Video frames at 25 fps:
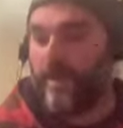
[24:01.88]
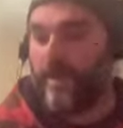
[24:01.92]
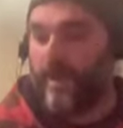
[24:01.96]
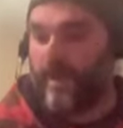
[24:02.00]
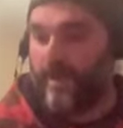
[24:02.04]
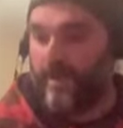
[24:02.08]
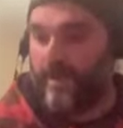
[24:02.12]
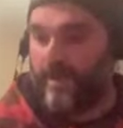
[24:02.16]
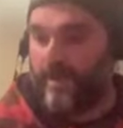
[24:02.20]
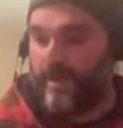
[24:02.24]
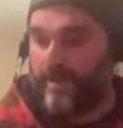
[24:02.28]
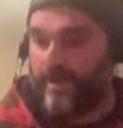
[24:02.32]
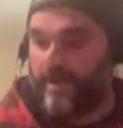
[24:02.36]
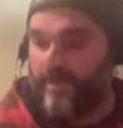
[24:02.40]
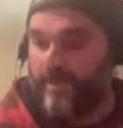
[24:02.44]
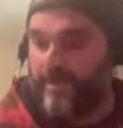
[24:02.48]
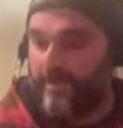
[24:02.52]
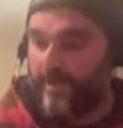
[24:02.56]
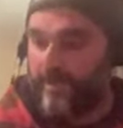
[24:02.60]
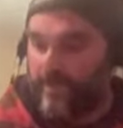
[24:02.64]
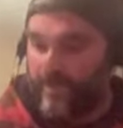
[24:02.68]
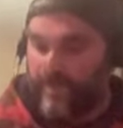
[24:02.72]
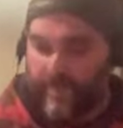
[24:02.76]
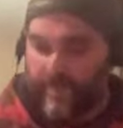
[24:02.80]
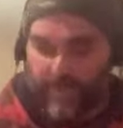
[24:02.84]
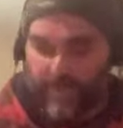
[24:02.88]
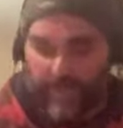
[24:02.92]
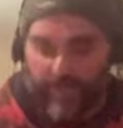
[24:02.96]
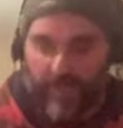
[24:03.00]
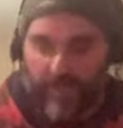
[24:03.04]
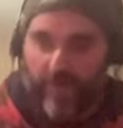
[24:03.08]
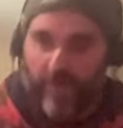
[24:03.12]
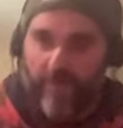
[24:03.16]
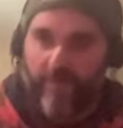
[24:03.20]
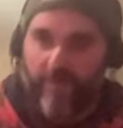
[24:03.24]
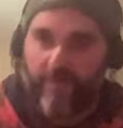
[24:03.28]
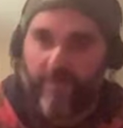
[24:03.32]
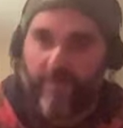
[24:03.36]
I
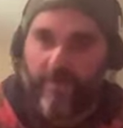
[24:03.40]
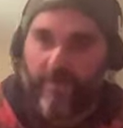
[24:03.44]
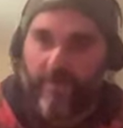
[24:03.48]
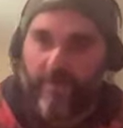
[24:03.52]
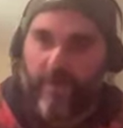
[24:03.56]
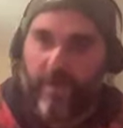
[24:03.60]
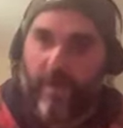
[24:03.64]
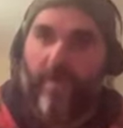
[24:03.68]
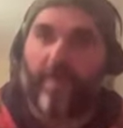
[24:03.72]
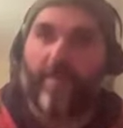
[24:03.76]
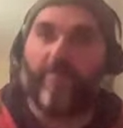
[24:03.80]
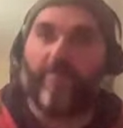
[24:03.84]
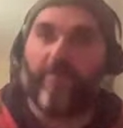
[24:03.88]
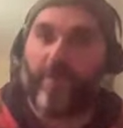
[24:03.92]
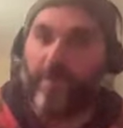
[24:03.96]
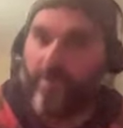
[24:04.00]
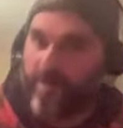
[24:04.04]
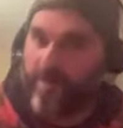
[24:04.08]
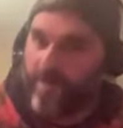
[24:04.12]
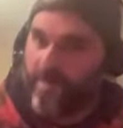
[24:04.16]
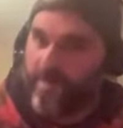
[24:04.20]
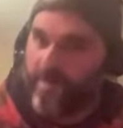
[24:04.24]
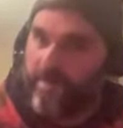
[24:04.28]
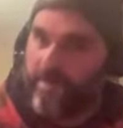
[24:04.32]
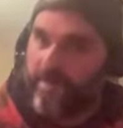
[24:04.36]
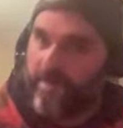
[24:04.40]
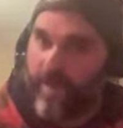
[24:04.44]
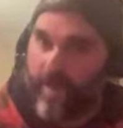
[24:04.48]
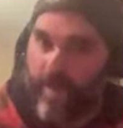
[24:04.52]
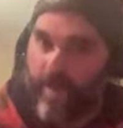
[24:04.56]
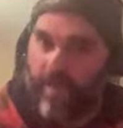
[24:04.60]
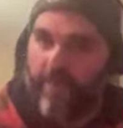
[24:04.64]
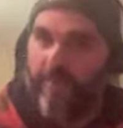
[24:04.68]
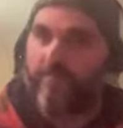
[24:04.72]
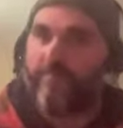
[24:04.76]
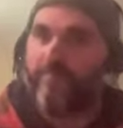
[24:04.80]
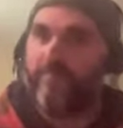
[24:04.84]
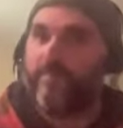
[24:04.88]
very much
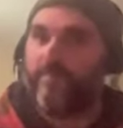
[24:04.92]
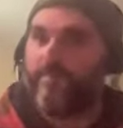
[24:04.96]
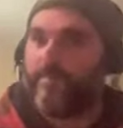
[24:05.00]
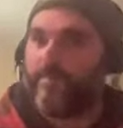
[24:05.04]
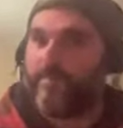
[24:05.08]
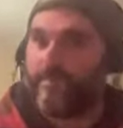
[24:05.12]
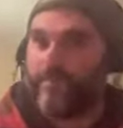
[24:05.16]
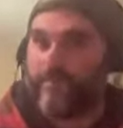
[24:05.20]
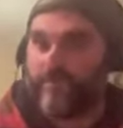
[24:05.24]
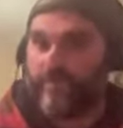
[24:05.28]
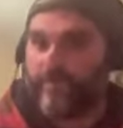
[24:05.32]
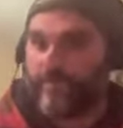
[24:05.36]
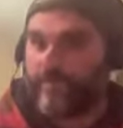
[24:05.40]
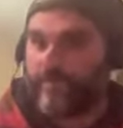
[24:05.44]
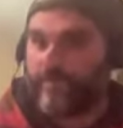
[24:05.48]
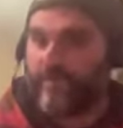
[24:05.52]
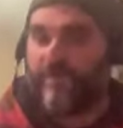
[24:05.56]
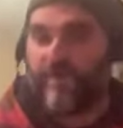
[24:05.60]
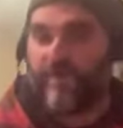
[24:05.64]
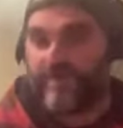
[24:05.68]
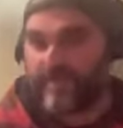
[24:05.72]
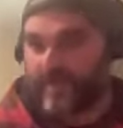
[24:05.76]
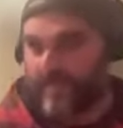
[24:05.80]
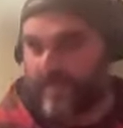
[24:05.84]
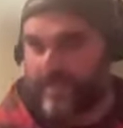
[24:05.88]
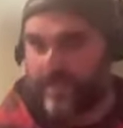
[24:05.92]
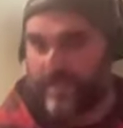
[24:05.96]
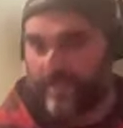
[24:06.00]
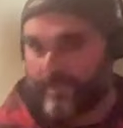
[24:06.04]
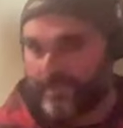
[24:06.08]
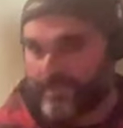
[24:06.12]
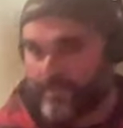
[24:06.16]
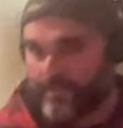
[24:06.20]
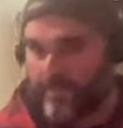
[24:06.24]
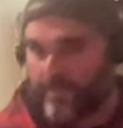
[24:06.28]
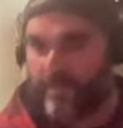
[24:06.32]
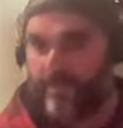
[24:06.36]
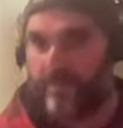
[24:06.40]
had a fantastic
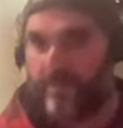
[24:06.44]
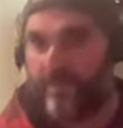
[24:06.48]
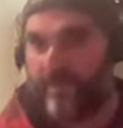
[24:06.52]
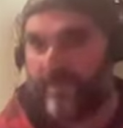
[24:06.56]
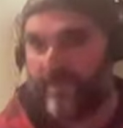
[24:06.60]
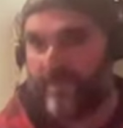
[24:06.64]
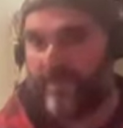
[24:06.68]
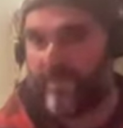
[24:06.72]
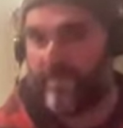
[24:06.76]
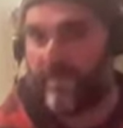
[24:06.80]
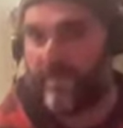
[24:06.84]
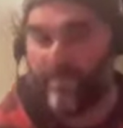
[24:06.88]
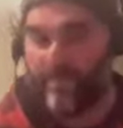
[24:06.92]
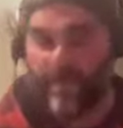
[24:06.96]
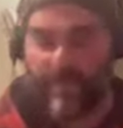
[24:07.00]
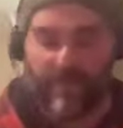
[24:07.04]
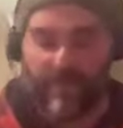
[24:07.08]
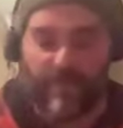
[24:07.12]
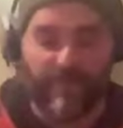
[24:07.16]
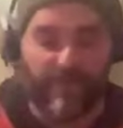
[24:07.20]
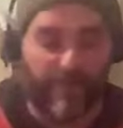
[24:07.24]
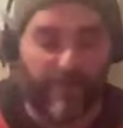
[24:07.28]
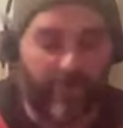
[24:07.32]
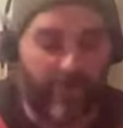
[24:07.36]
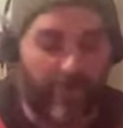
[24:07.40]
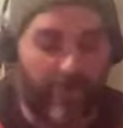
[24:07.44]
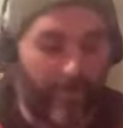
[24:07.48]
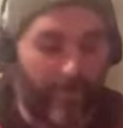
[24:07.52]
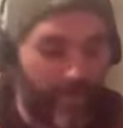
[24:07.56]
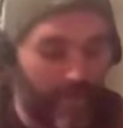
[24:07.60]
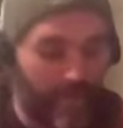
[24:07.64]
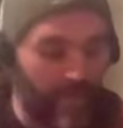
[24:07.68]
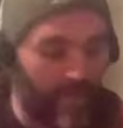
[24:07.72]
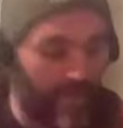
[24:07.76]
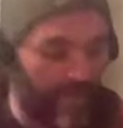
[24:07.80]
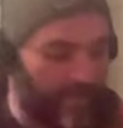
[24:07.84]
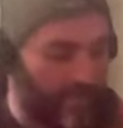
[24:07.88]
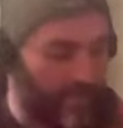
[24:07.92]
opportunity to look after my mother for
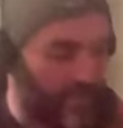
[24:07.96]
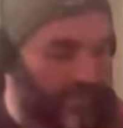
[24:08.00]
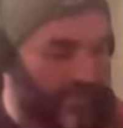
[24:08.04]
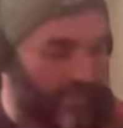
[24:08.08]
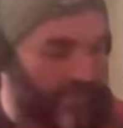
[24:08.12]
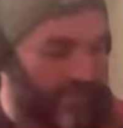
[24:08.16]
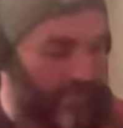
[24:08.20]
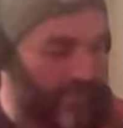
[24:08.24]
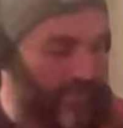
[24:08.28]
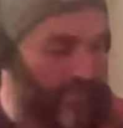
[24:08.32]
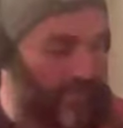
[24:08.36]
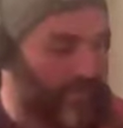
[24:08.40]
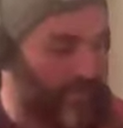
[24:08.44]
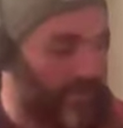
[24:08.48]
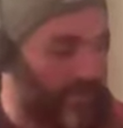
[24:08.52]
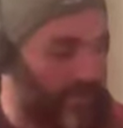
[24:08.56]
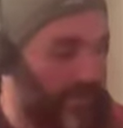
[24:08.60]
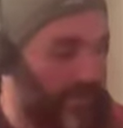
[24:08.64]
quite a long time.